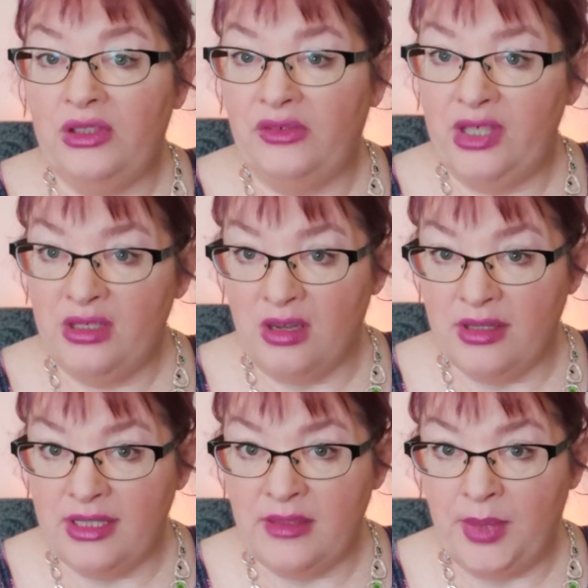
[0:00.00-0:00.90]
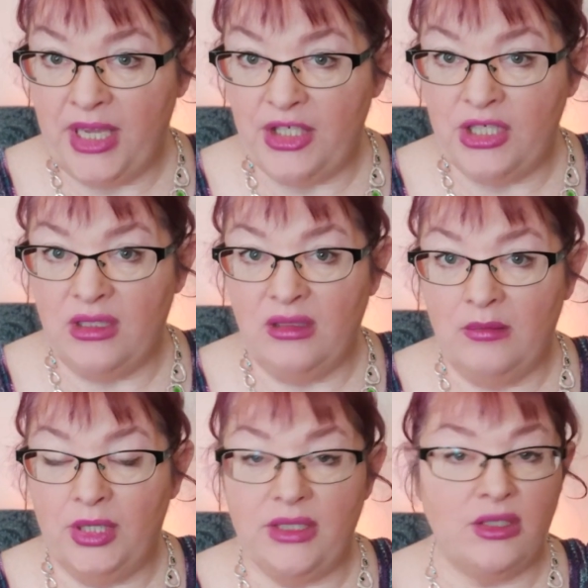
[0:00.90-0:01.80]
Olivia's constipation,
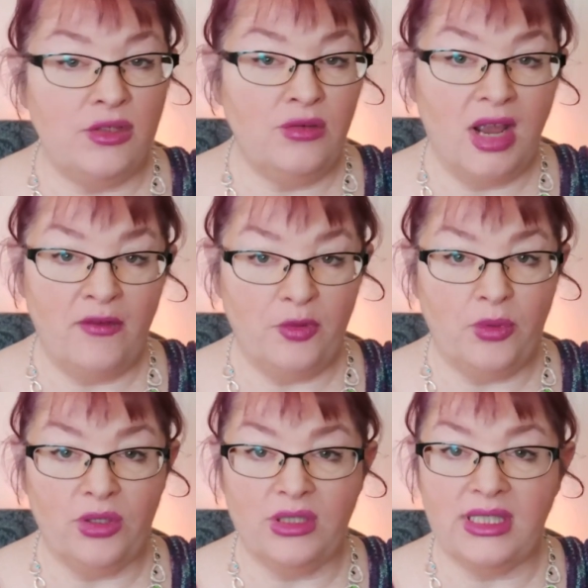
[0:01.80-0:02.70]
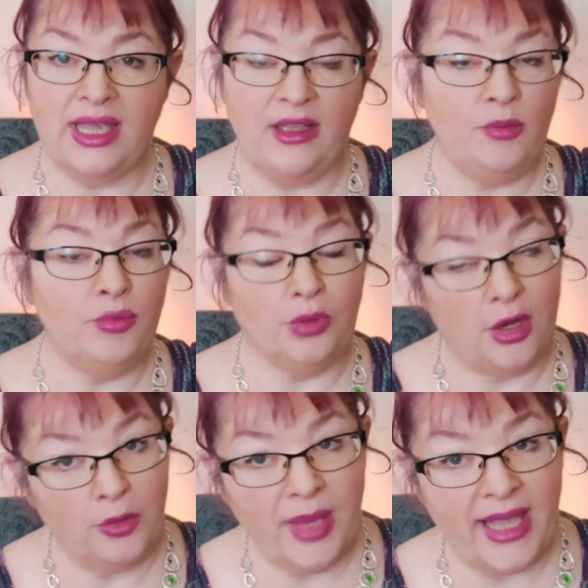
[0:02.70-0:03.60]
but soon afterwards, Kelly
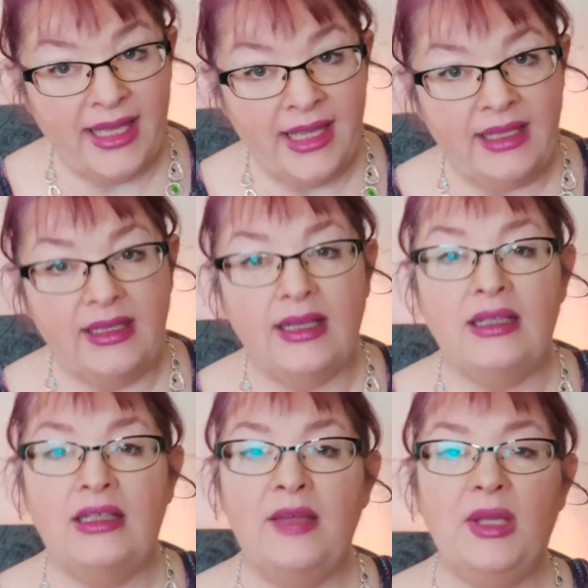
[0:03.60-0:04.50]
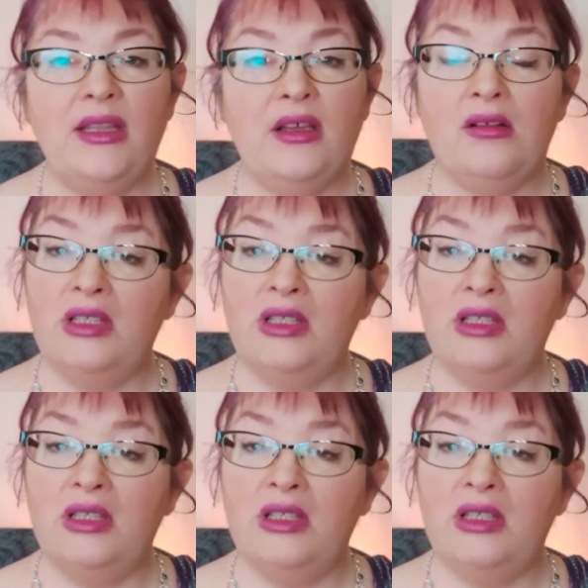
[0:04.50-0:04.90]
brought her back in, claiming that